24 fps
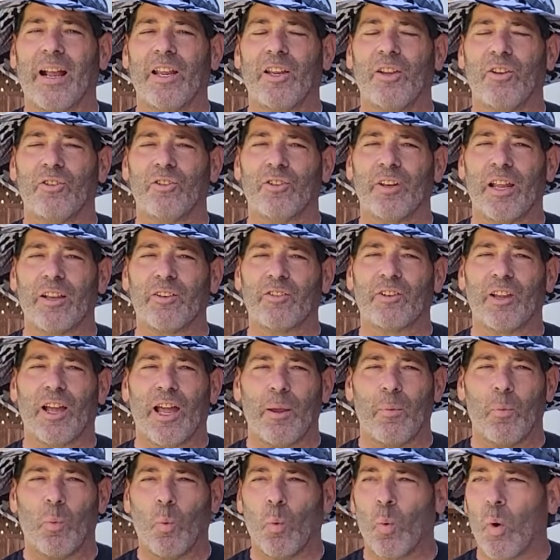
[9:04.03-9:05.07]
use next time.
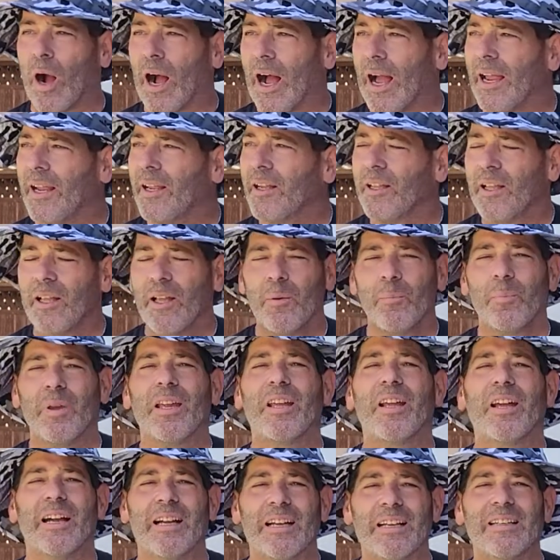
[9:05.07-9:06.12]
Why?
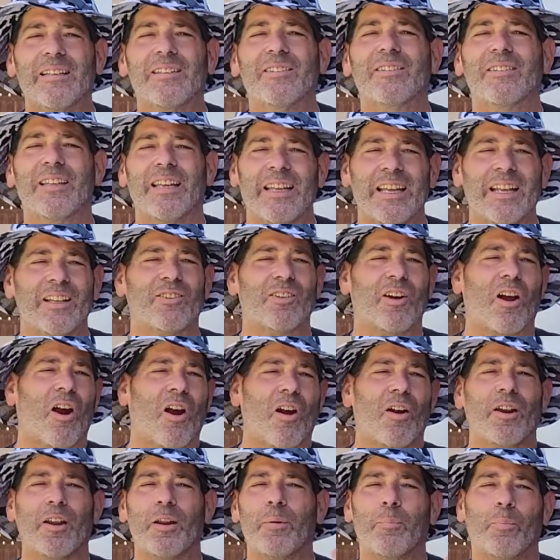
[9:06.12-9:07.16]
Because it's
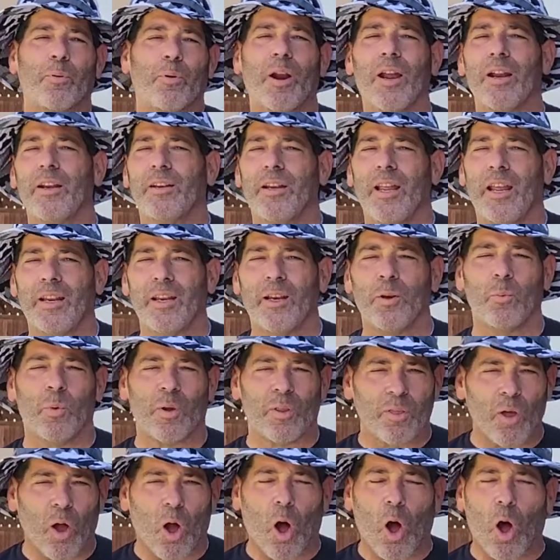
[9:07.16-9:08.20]
already impregnated
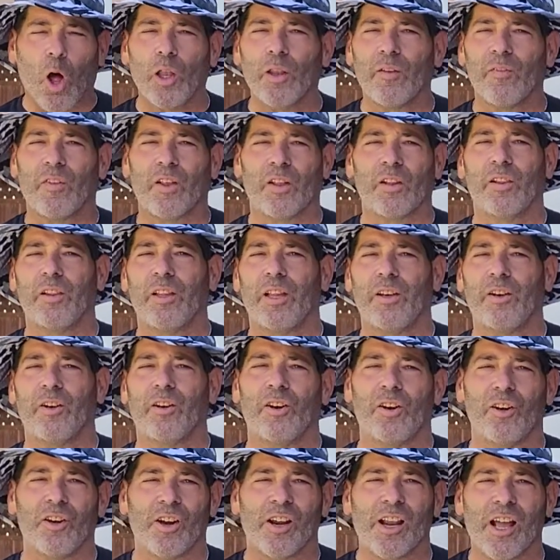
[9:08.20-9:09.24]
with all of the cleaner,
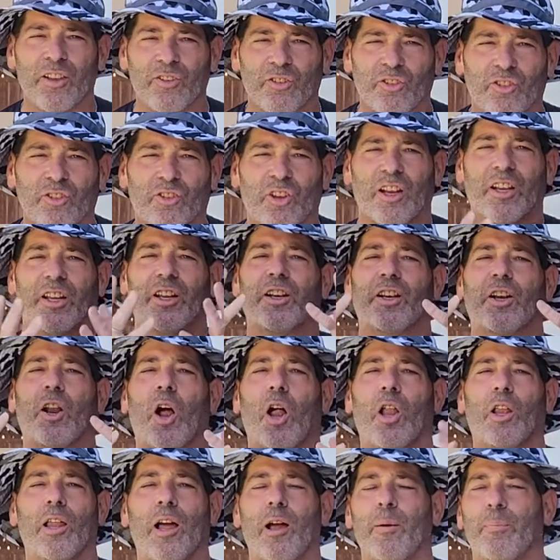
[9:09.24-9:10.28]
and you're not sucking it
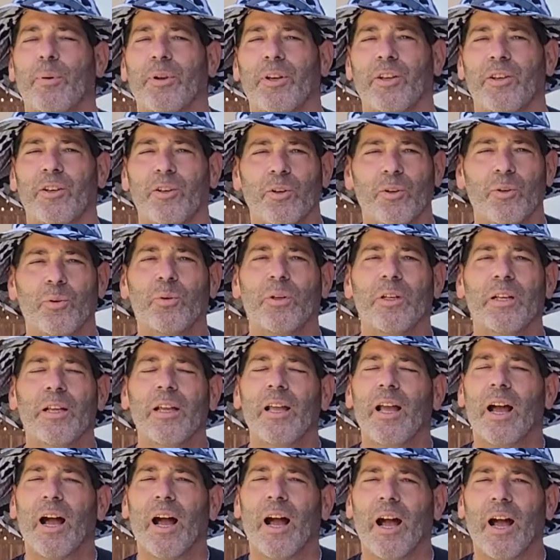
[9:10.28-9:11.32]
all up in a new
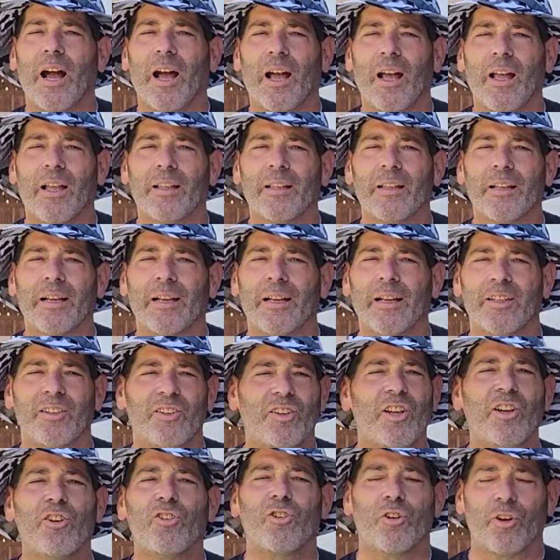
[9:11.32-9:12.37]

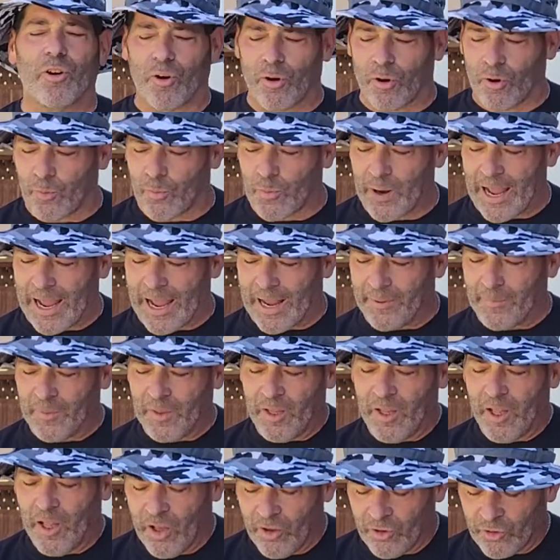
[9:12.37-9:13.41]
t-shirt or a rag.
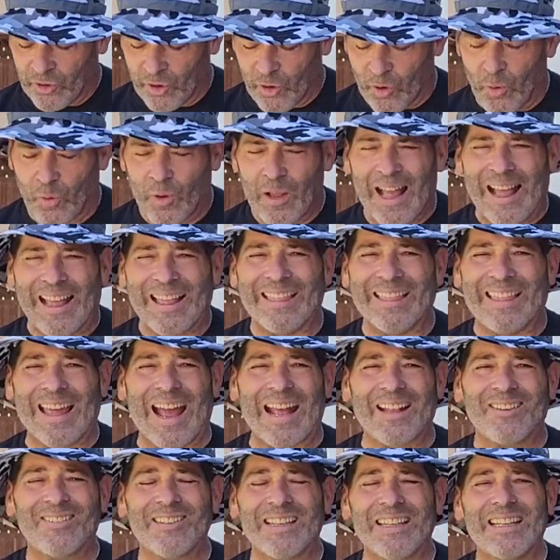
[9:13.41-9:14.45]
So
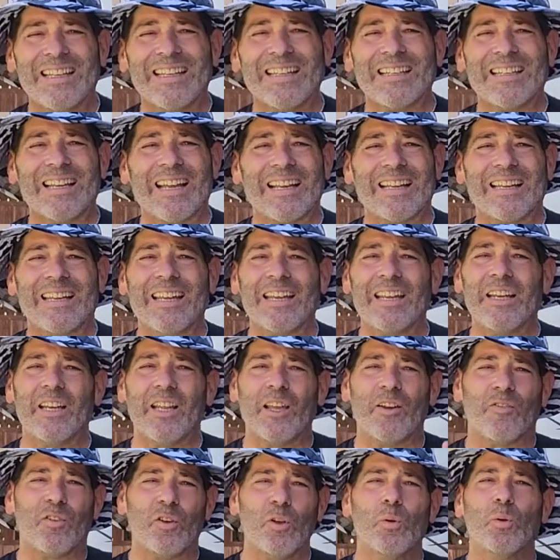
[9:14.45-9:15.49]
that's it. Again,
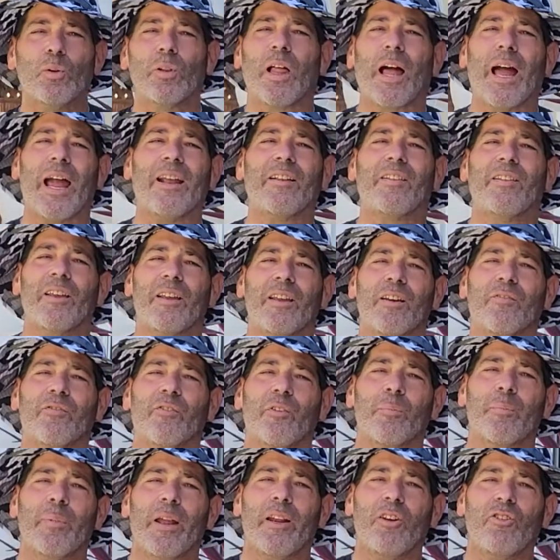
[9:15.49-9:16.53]
if you like the
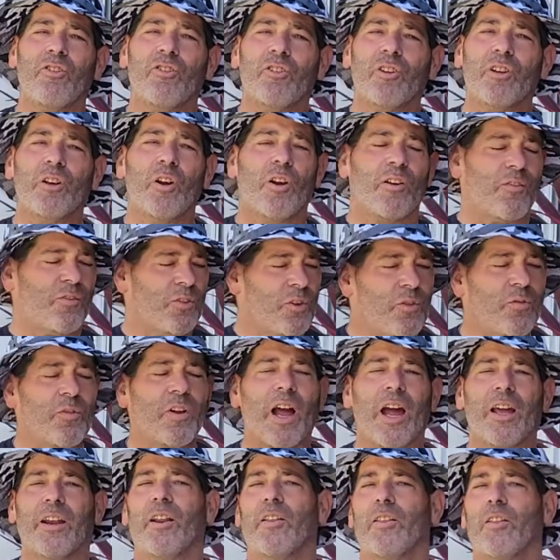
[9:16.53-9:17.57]
information, if you've
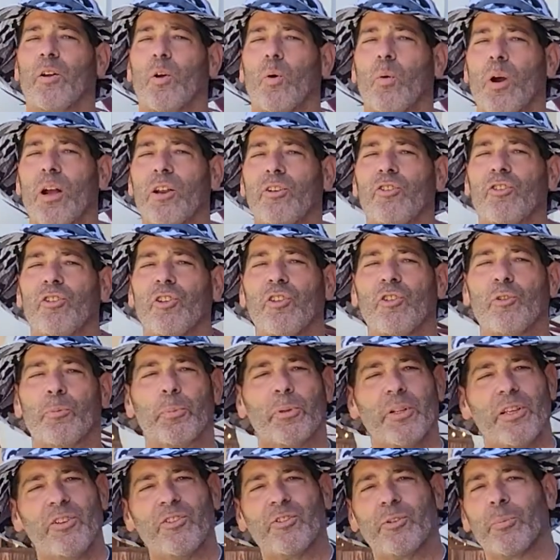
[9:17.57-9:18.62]
got other questions,
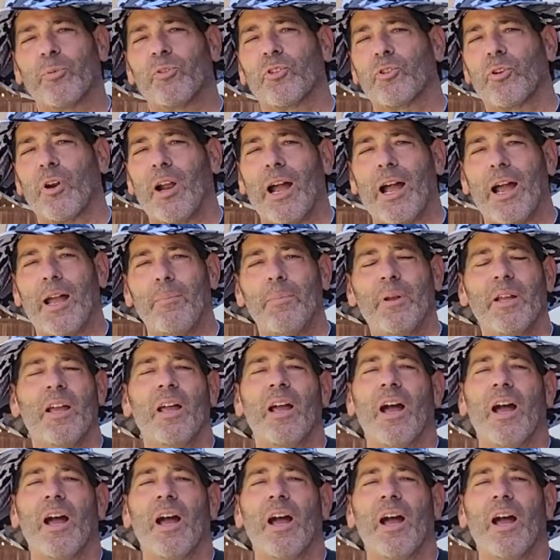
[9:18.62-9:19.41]
please subscribe,